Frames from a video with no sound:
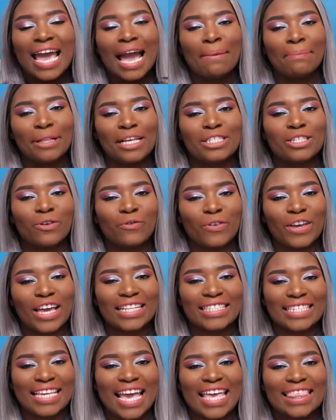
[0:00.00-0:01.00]
And please don't
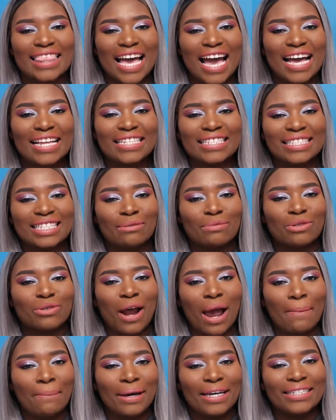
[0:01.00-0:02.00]
forget to hit that
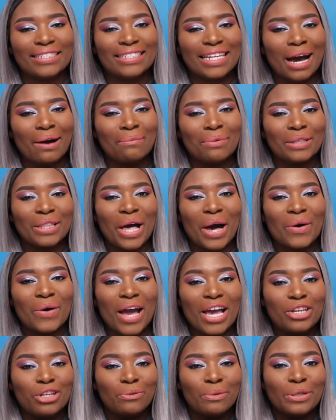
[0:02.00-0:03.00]
subscribe button down below,
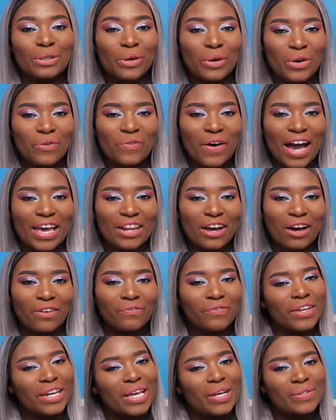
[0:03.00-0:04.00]
and you'll be notified
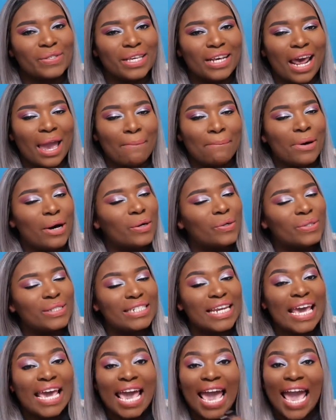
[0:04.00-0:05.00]
on videos that I
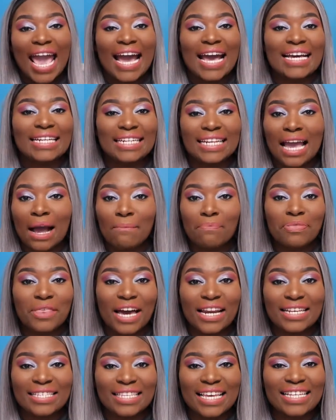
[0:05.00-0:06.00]
post. And yep,
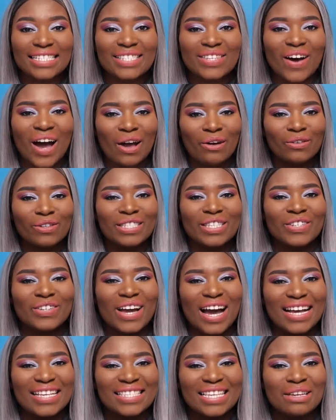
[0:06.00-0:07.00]
that is it. So I will see you
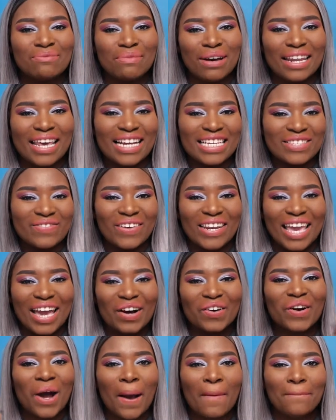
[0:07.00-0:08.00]
guys in my next
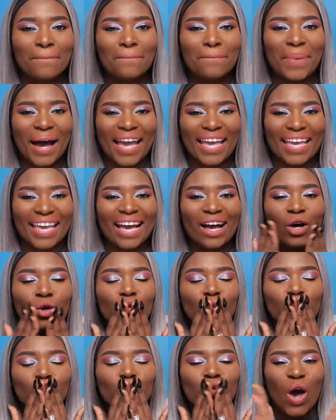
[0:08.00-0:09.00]
video. Bye.
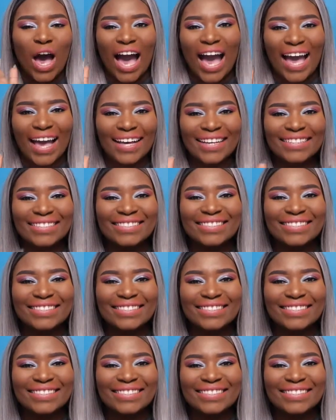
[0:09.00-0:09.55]
Mwah.